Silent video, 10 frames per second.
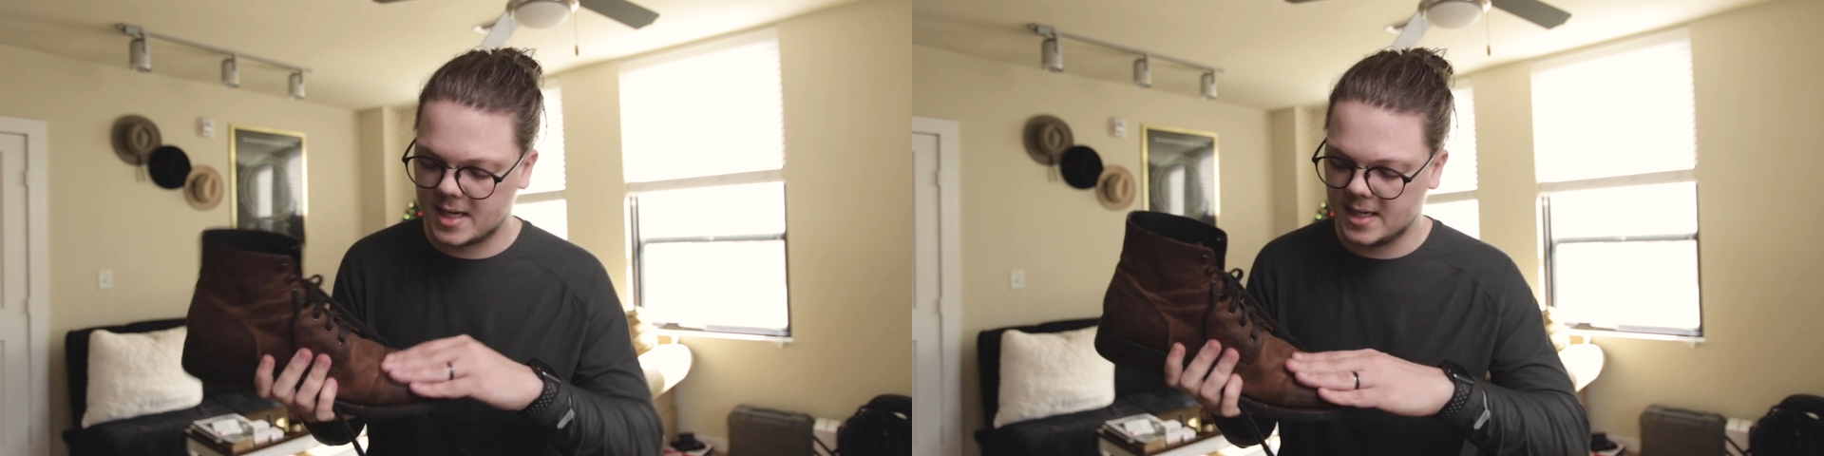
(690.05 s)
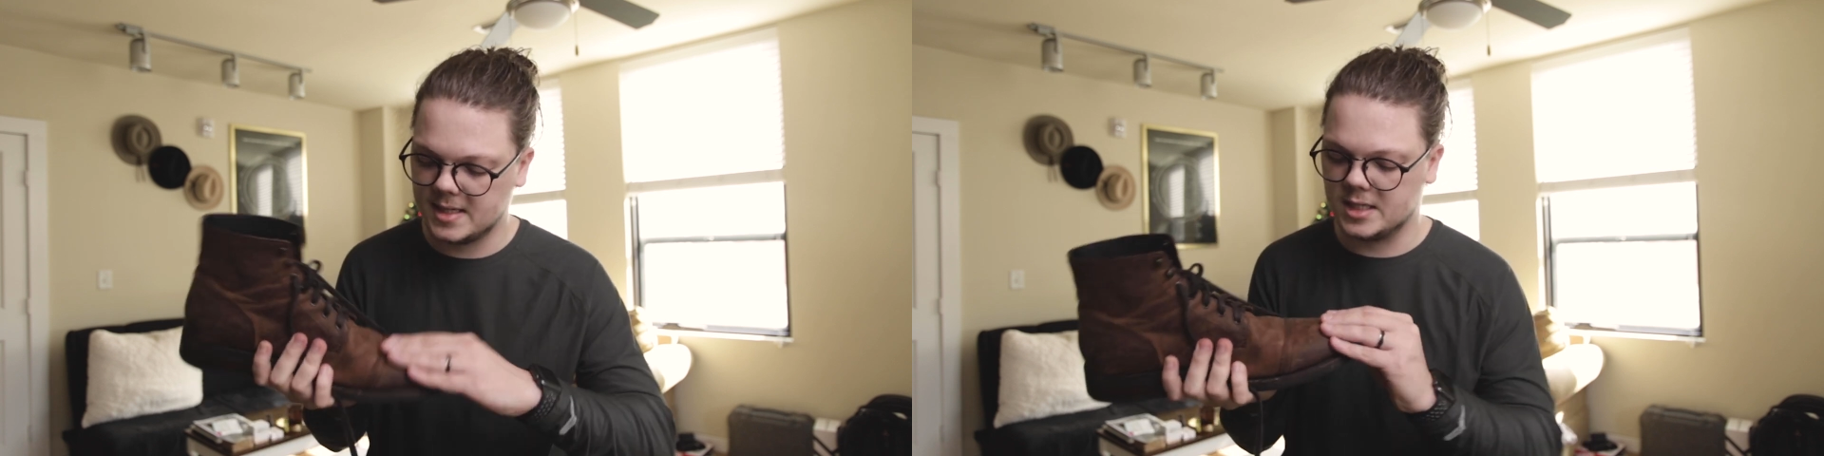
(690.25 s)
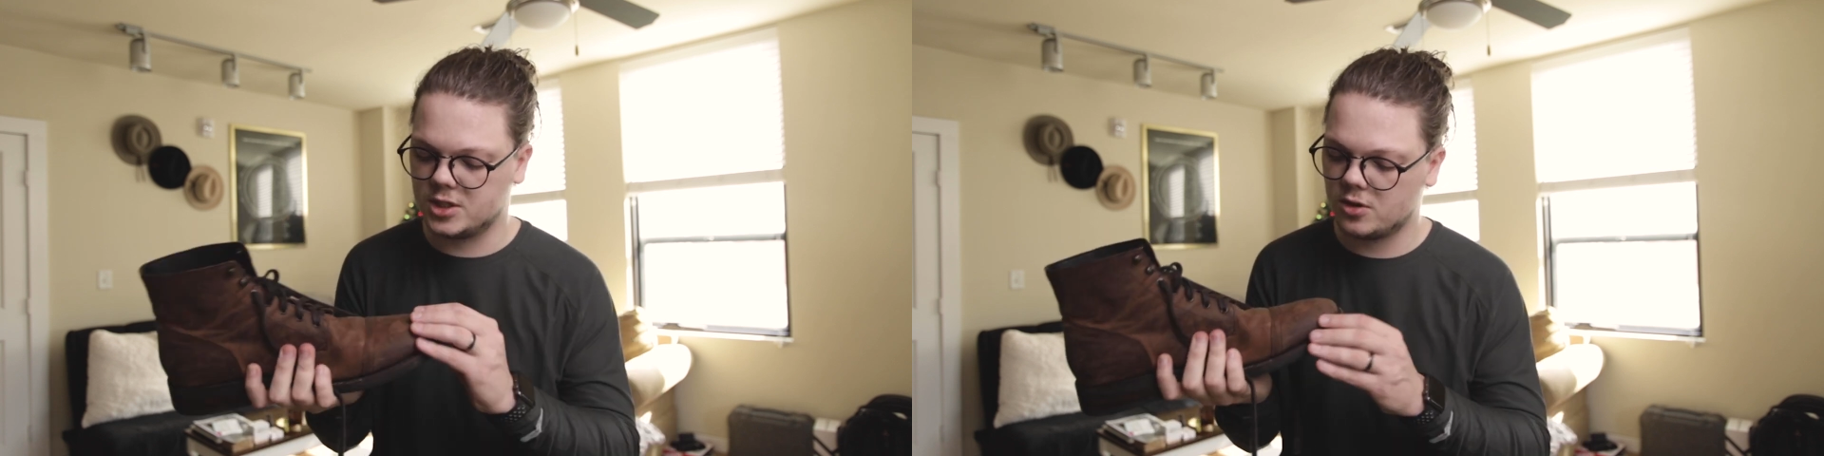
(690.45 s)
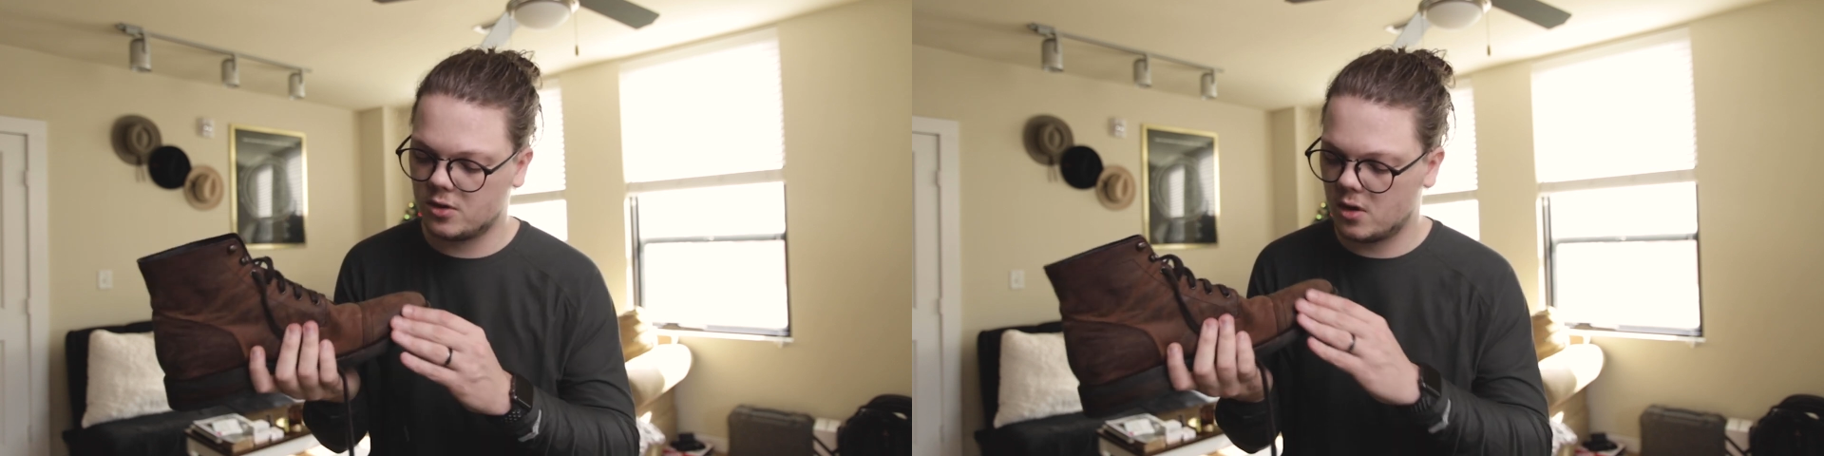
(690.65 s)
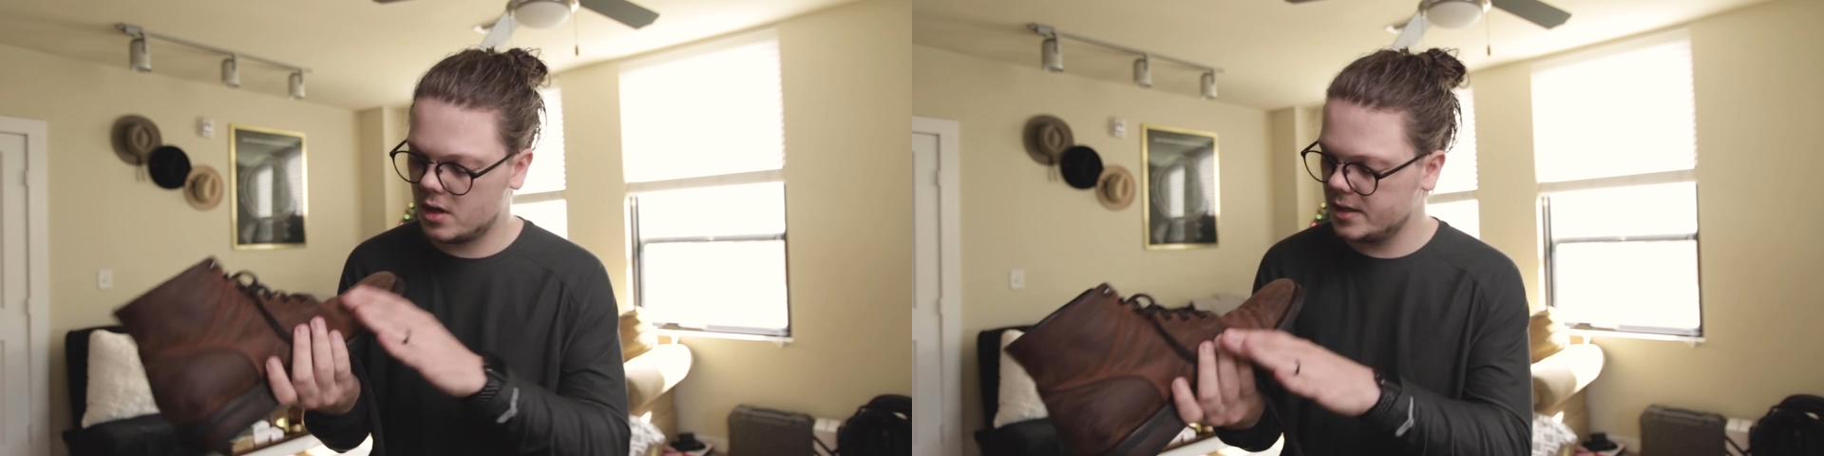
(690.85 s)

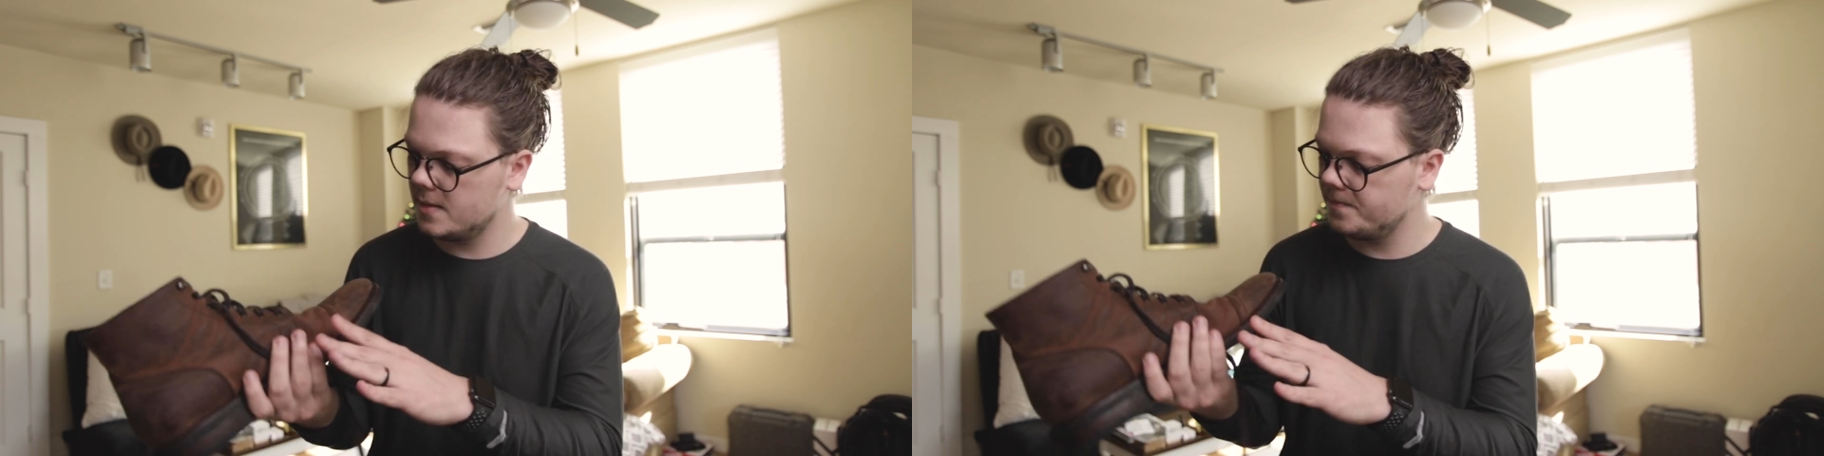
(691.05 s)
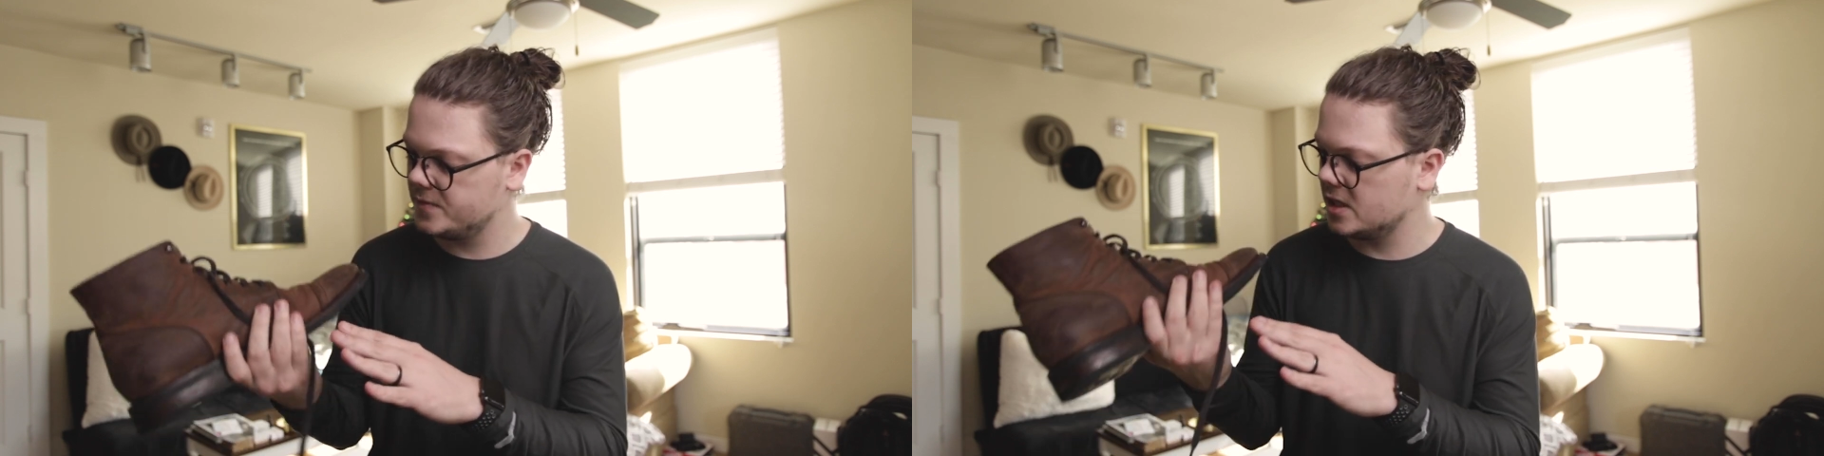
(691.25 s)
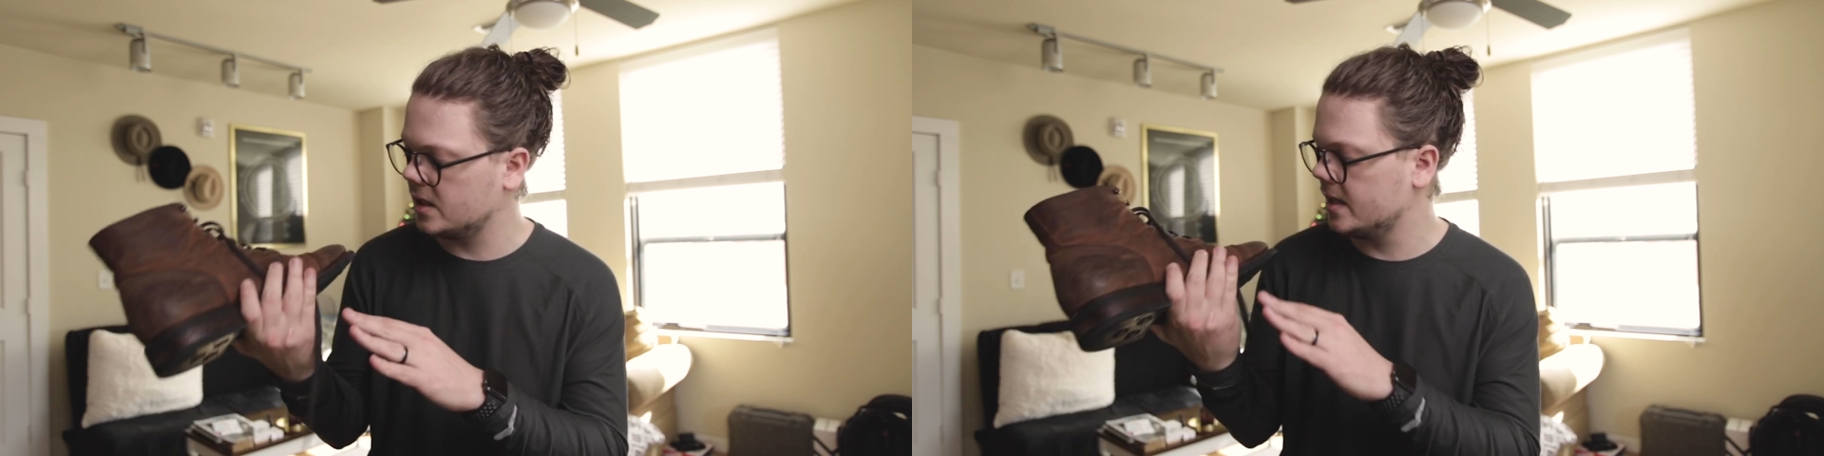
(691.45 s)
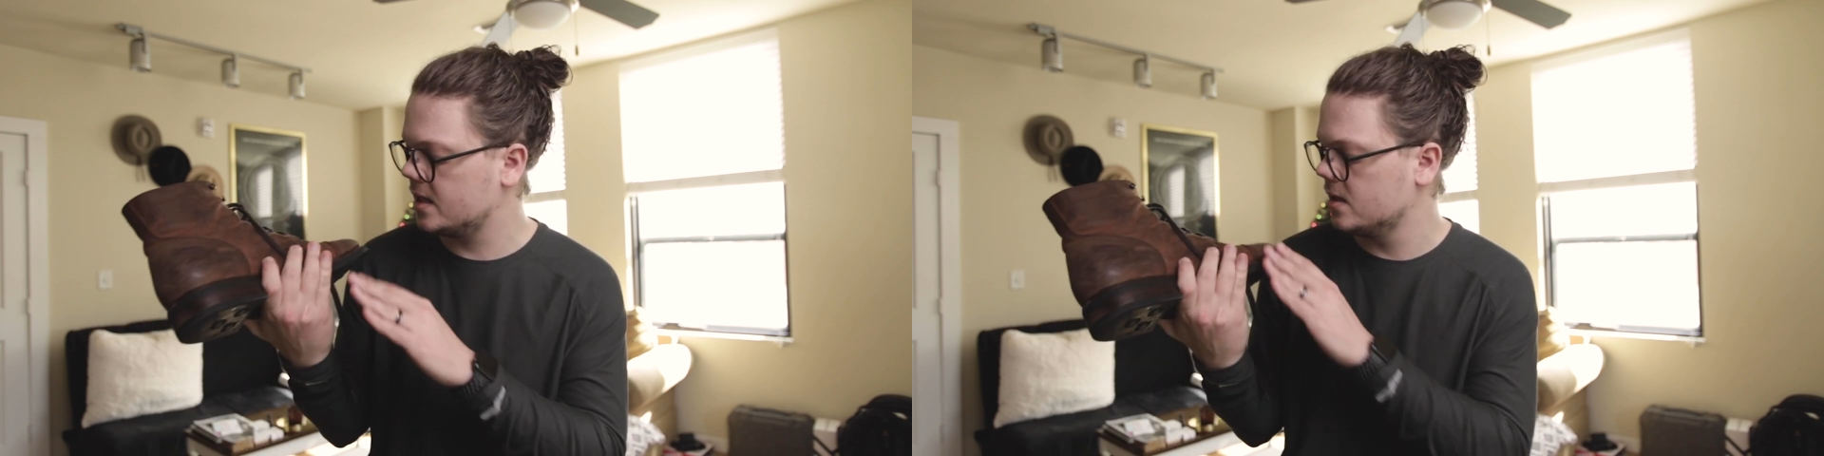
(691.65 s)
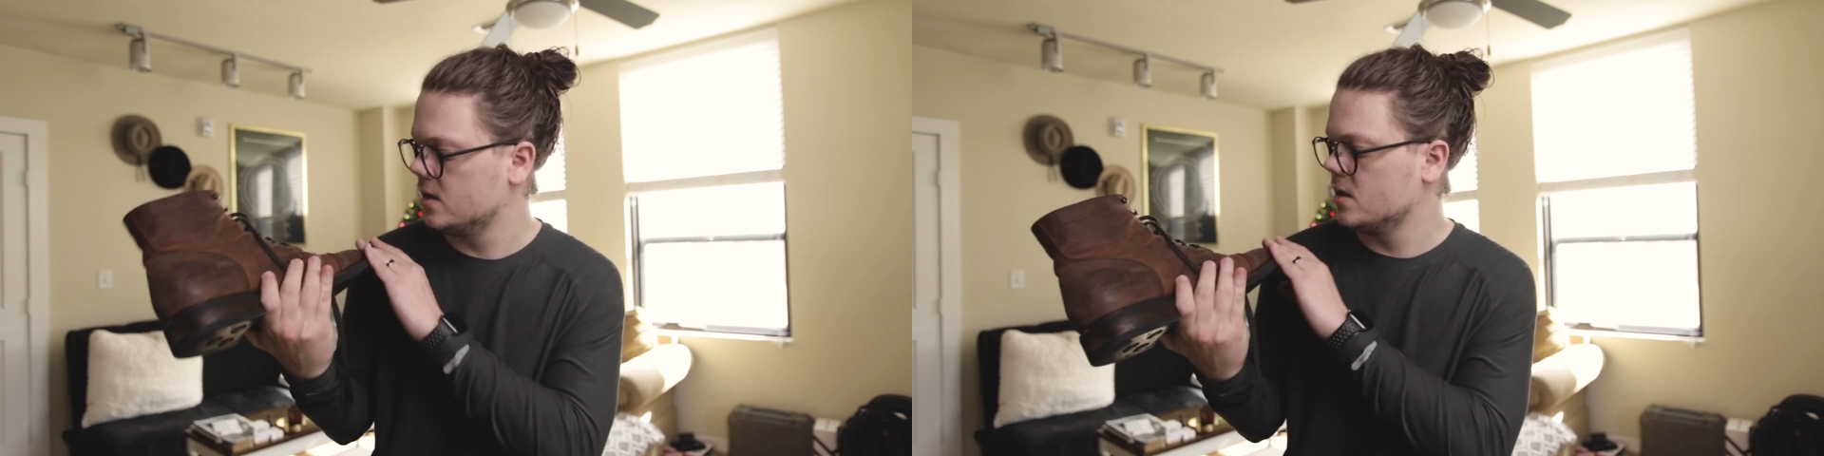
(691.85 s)
conditioner on them to like